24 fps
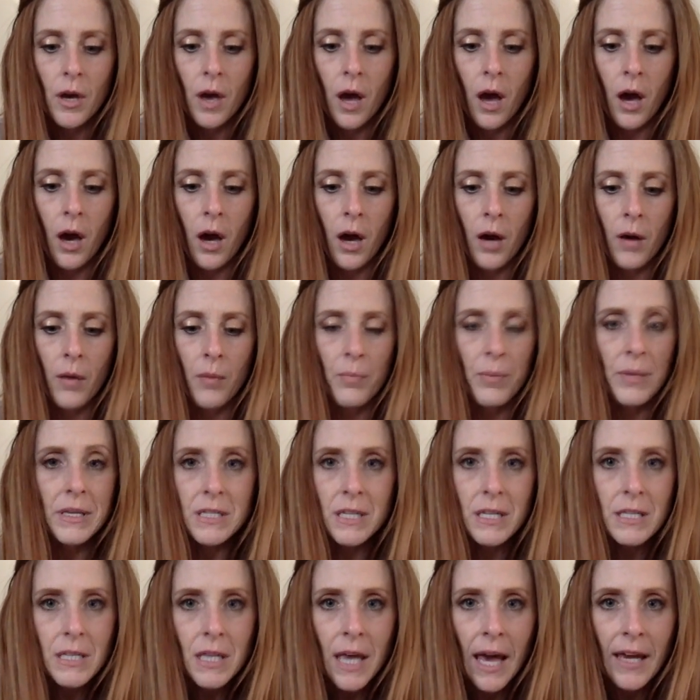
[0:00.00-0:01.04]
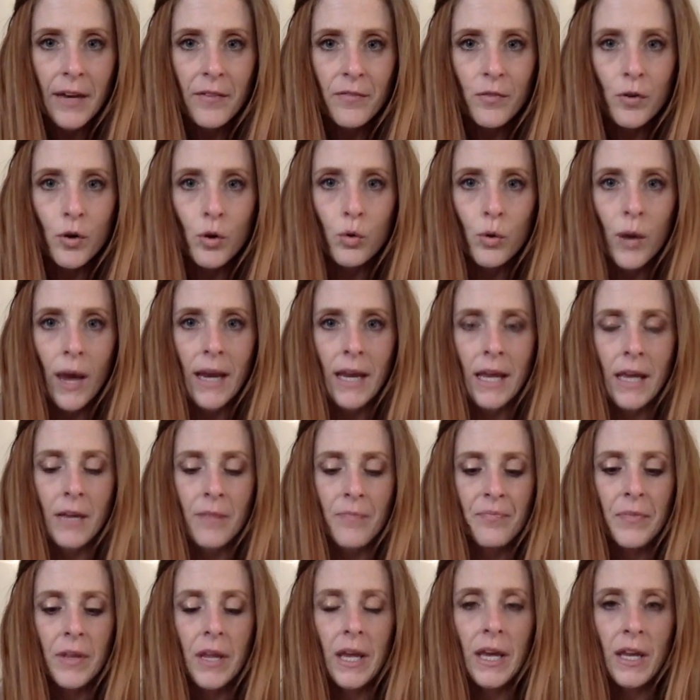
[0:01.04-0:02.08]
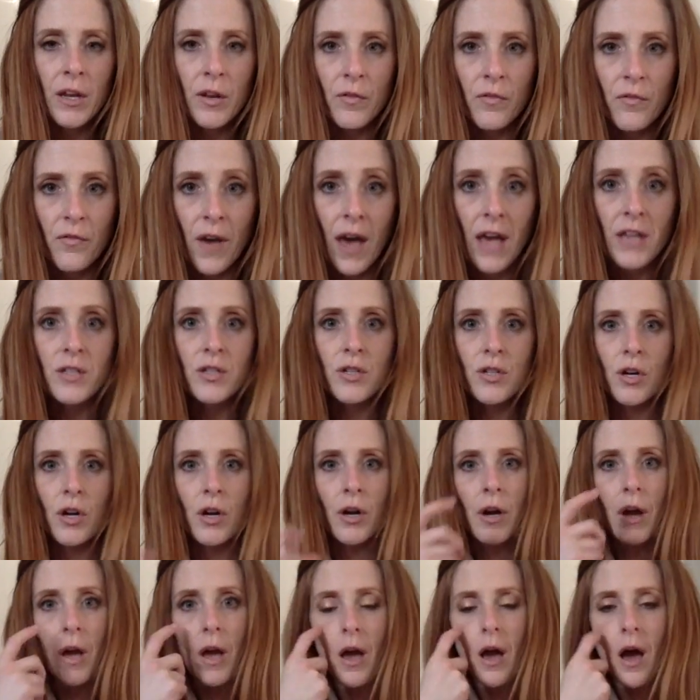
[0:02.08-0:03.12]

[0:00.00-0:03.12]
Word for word: uh, business line of credit, an investor,